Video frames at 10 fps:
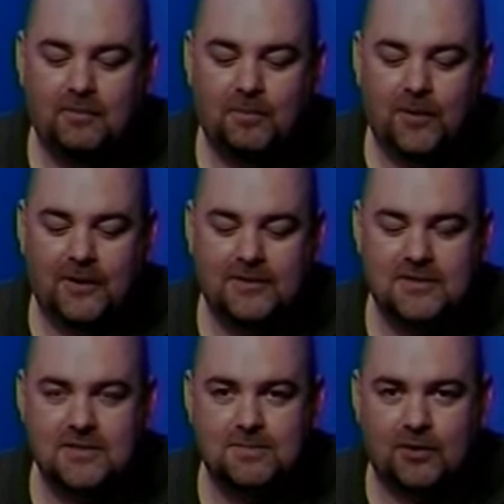but
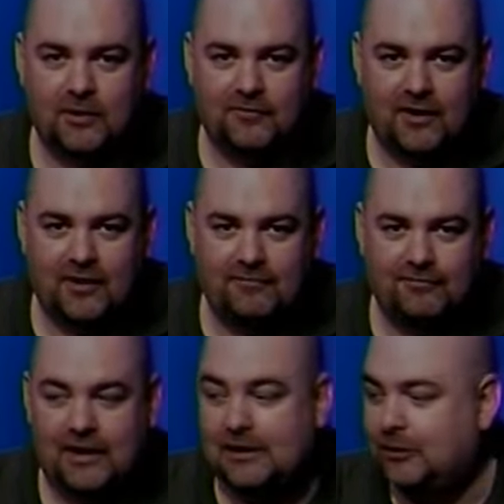this is part of a
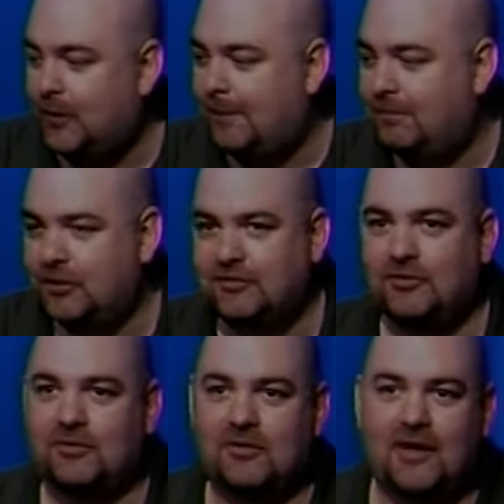follow-up book tour.